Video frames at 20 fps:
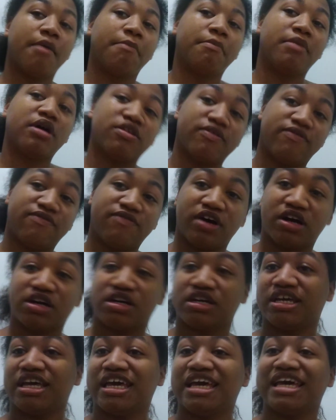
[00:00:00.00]

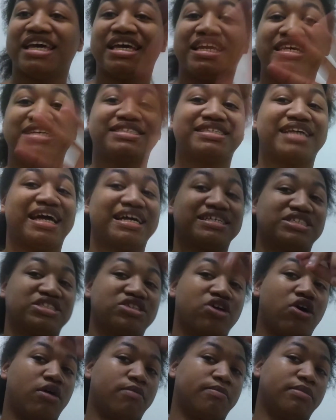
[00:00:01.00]
Motherfucker, it is that
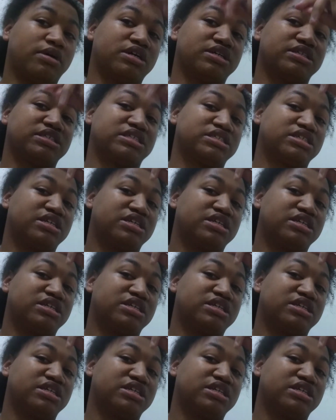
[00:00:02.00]
song. Because it's a